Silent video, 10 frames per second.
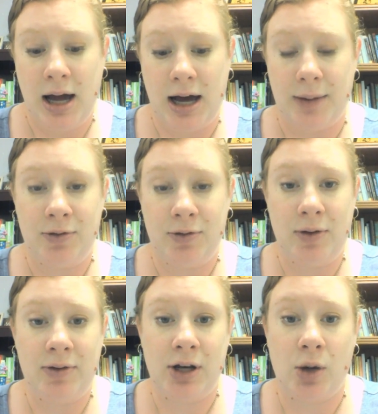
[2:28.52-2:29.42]
If you
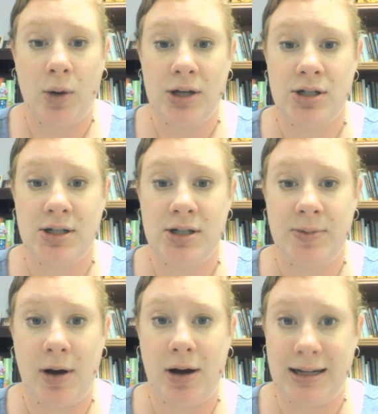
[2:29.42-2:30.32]
have any questions
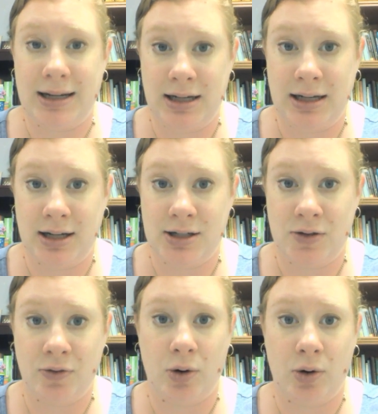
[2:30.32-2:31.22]
about ideas
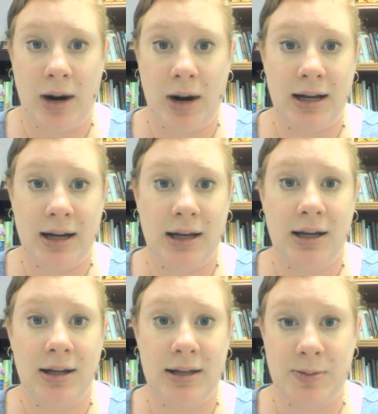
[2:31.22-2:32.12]
for writing
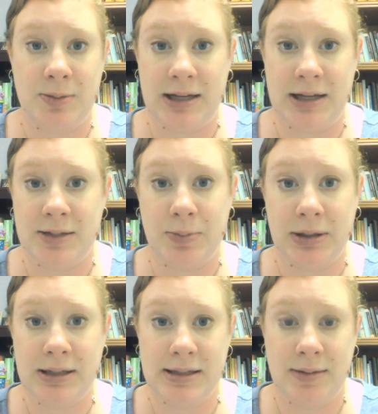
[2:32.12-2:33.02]
these plays,
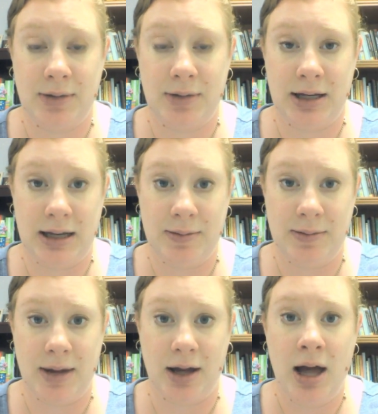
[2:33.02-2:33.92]
please send me an
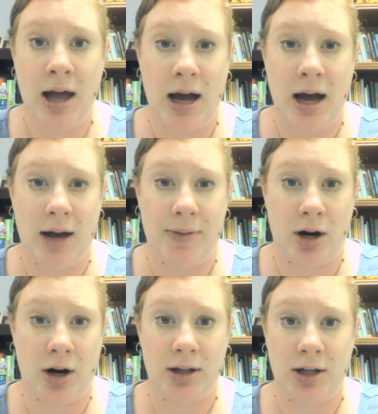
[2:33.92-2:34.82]
email. They
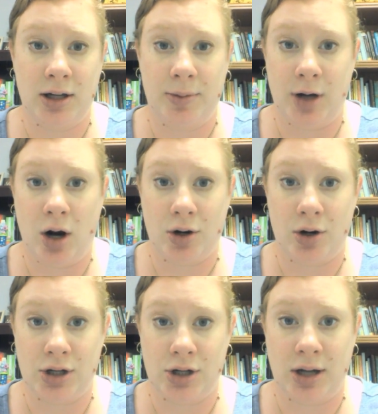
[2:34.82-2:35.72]
are a little bit
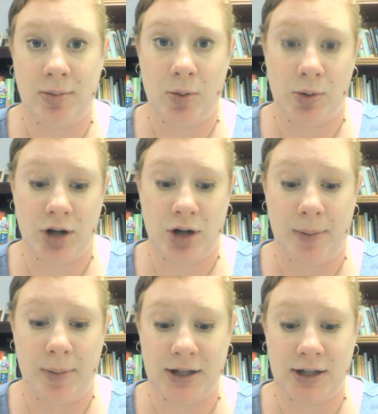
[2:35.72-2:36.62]
harder to come up with
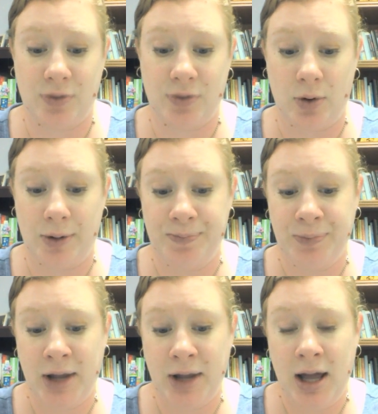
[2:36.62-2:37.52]
topics for.
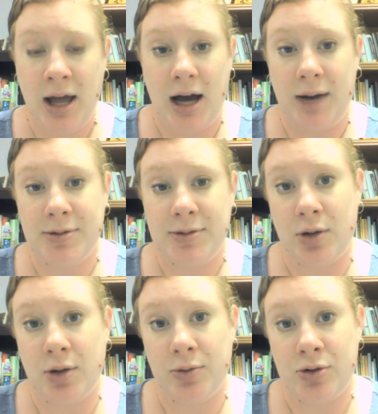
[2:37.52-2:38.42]
It's
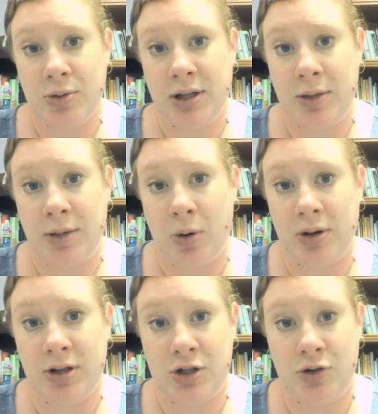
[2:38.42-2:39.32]
also really
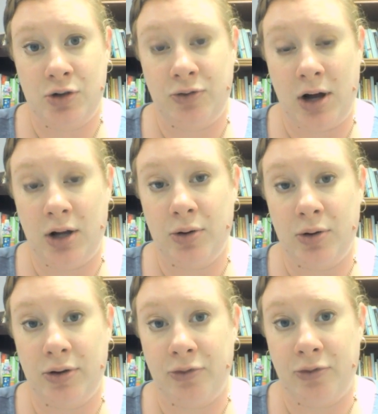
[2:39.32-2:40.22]
important that you follow
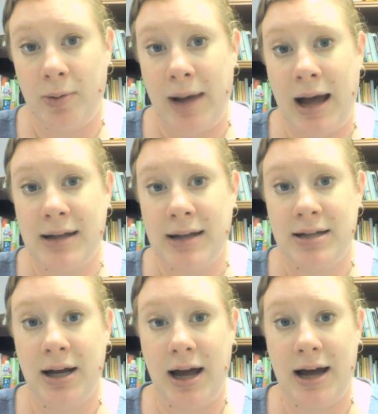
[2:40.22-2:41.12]
the format
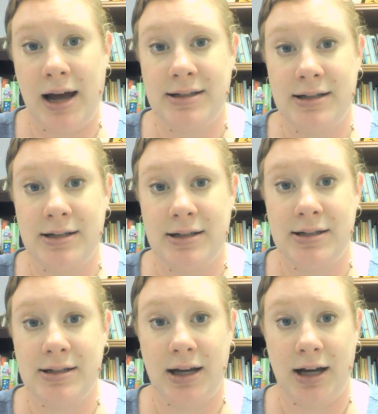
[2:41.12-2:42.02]
as is